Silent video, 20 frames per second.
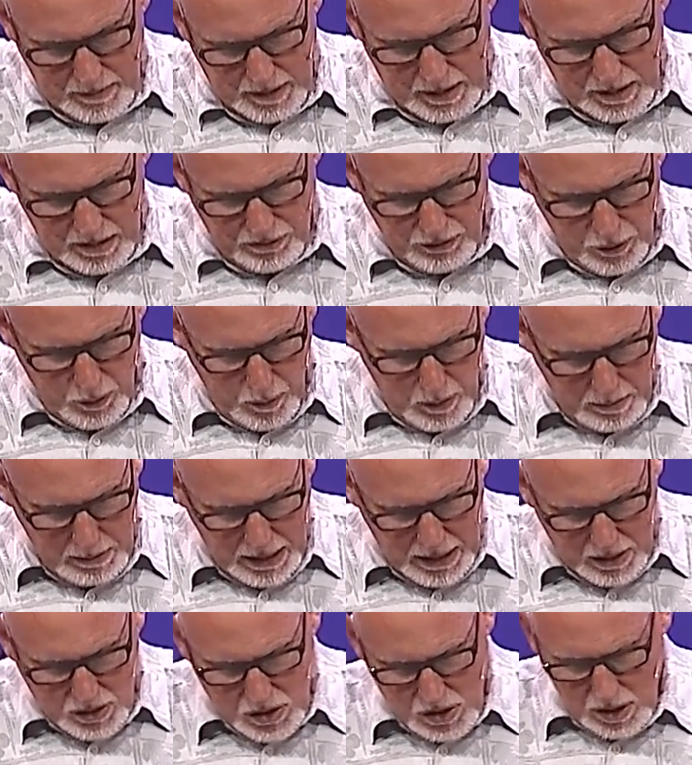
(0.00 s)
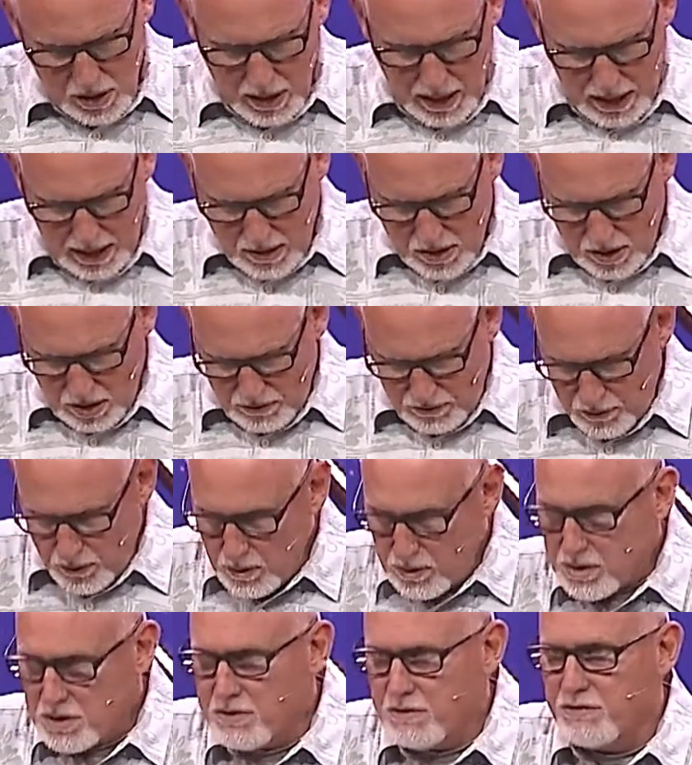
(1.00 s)
And if you remain a sarcastic
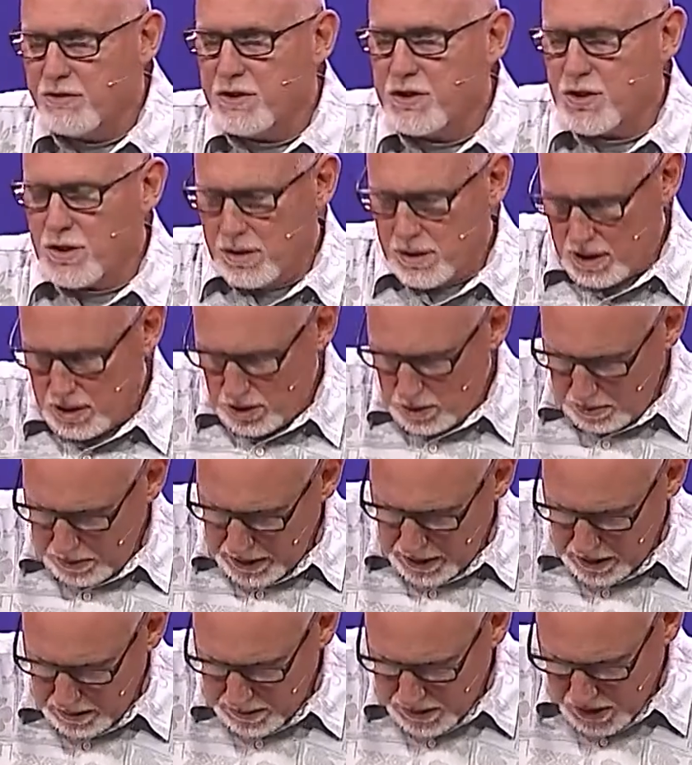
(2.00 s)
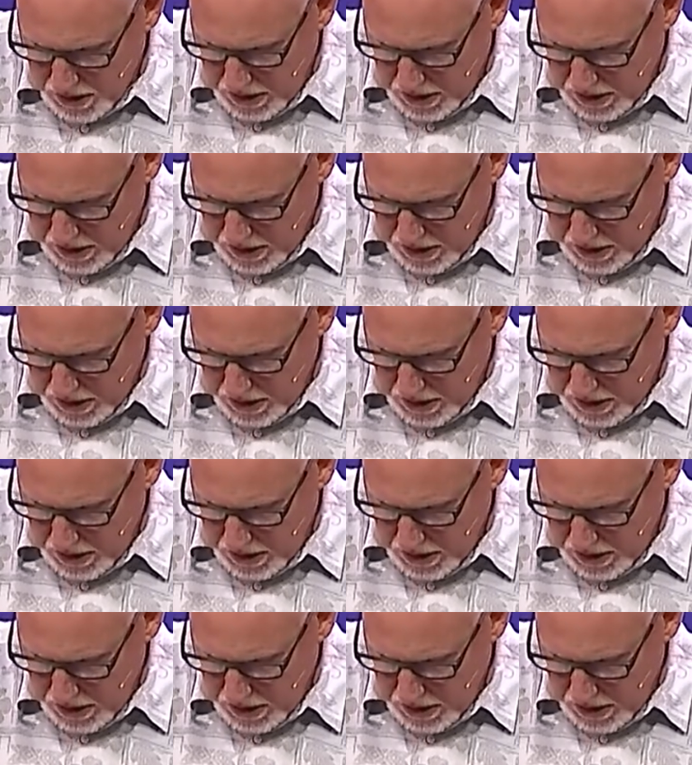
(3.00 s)
fool sufficiently, you'll become a